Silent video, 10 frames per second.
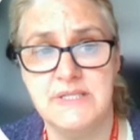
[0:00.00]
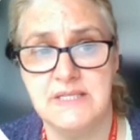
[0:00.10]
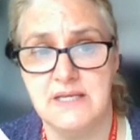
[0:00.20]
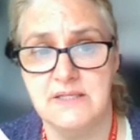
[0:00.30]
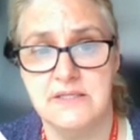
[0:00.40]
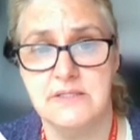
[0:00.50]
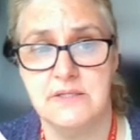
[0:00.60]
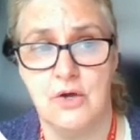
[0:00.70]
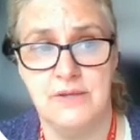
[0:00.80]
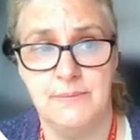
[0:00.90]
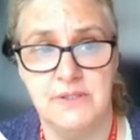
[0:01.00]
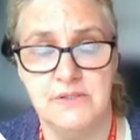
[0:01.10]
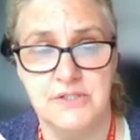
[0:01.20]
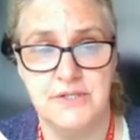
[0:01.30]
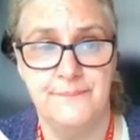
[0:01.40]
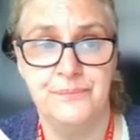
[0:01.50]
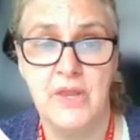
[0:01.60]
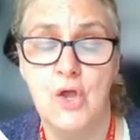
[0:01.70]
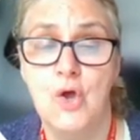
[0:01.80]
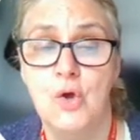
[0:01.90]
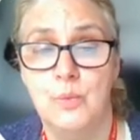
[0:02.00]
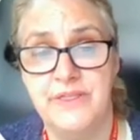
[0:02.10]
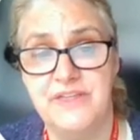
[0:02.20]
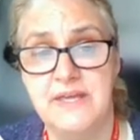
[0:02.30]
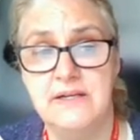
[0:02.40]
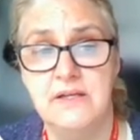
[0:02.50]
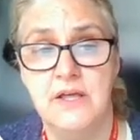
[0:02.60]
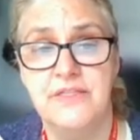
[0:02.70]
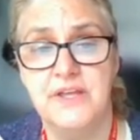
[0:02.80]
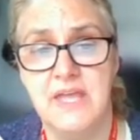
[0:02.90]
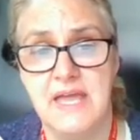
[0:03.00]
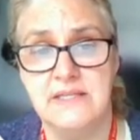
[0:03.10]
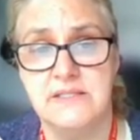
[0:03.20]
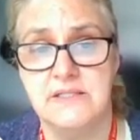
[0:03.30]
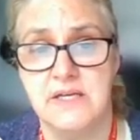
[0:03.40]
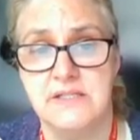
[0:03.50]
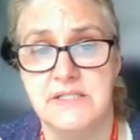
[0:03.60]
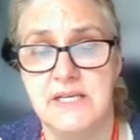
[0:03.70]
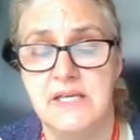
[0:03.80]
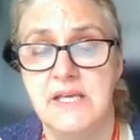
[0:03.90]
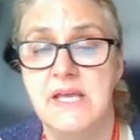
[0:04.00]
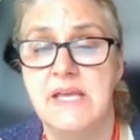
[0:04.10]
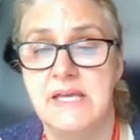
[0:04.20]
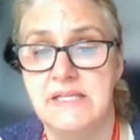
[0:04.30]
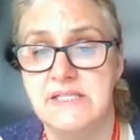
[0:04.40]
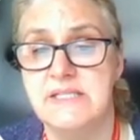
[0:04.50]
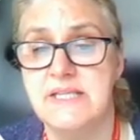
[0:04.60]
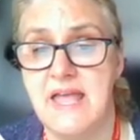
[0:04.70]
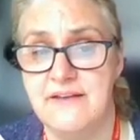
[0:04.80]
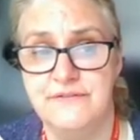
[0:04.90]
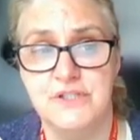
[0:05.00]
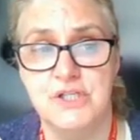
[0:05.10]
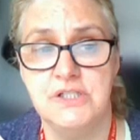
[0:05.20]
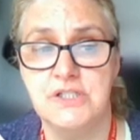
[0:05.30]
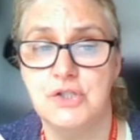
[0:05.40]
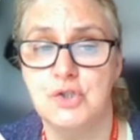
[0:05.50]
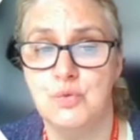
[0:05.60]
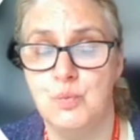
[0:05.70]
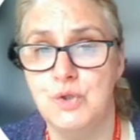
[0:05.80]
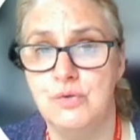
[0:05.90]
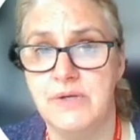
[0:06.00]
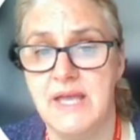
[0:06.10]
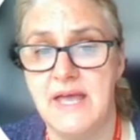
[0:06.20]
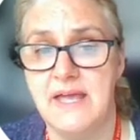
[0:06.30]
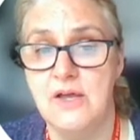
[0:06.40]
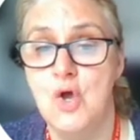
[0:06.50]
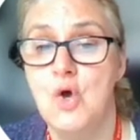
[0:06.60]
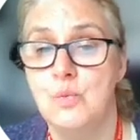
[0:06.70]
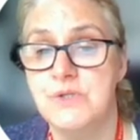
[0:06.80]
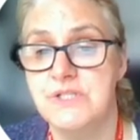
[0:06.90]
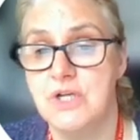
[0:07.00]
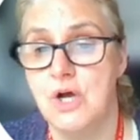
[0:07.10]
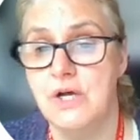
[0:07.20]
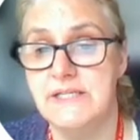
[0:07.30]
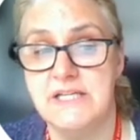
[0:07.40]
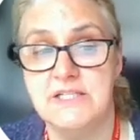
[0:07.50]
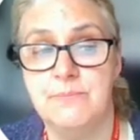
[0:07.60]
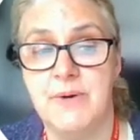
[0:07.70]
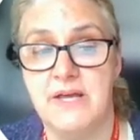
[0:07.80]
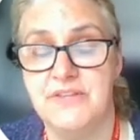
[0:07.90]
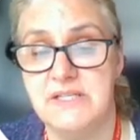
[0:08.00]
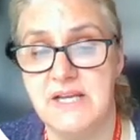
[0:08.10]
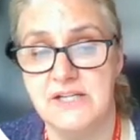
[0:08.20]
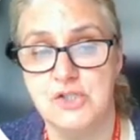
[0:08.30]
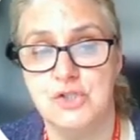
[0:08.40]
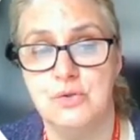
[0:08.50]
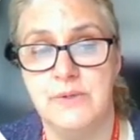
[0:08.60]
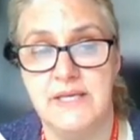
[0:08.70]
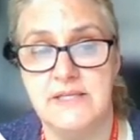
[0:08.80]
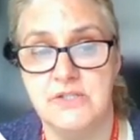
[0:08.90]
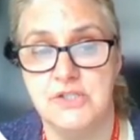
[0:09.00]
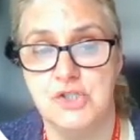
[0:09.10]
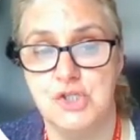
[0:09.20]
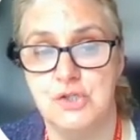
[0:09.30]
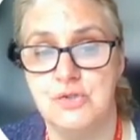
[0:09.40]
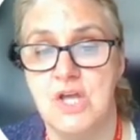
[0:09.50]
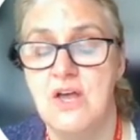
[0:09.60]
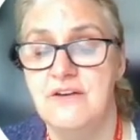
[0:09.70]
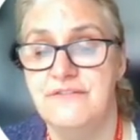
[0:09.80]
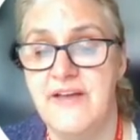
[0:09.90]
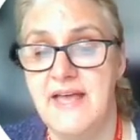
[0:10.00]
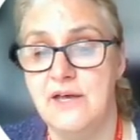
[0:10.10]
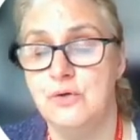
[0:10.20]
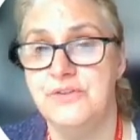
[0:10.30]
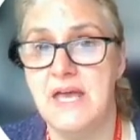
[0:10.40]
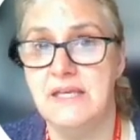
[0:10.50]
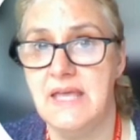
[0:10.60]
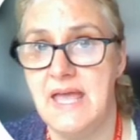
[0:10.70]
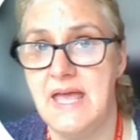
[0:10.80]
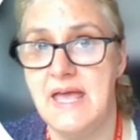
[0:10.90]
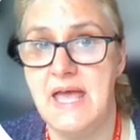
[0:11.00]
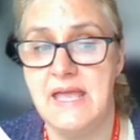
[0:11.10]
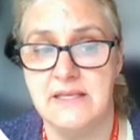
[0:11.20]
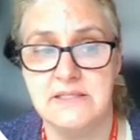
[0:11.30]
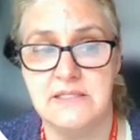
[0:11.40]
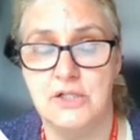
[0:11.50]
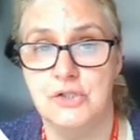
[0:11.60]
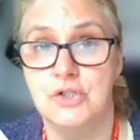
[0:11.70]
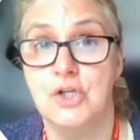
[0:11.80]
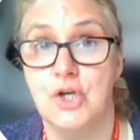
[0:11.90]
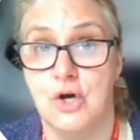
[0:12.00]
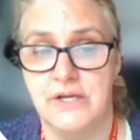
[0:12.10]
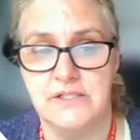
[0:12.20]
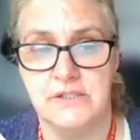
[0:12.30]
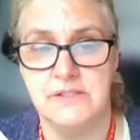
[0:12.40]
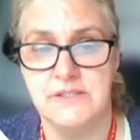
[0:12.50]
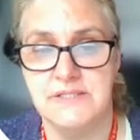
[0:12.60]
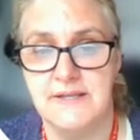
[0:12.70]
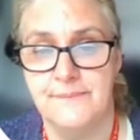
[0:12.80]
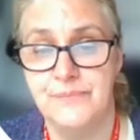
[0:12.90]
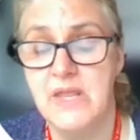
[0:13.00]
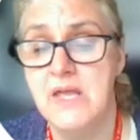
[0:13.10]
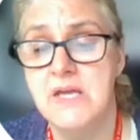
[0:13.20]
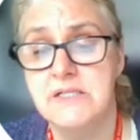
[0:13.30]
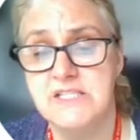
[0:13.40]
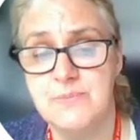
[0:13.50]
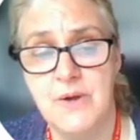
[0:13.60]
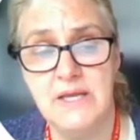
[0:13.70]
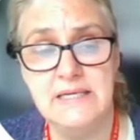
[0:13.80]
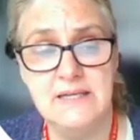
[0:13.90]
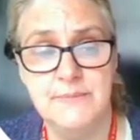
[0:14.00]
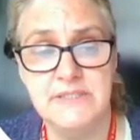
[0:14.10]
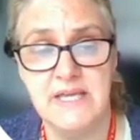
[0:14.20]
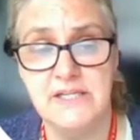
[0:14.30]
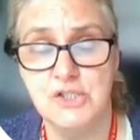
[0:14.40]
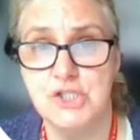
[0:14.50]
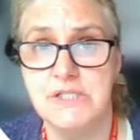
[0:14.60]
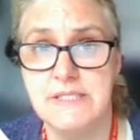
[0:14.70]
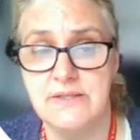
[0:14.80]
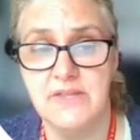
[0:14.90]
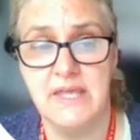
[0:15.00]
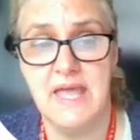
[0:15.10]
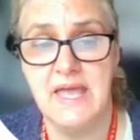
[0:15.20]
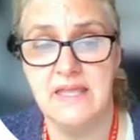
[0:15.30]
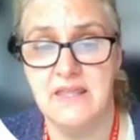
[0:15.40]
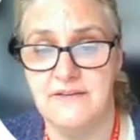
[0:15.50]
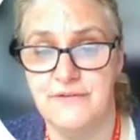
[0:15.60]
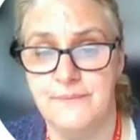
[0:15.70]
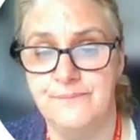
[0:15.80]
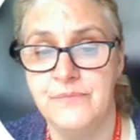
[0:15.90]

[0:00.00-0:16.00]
So here is an example of a level 6 assignment. Within the case study, it is evident that wound care was guided by the National Institute for Health and Care Excellent Guidance.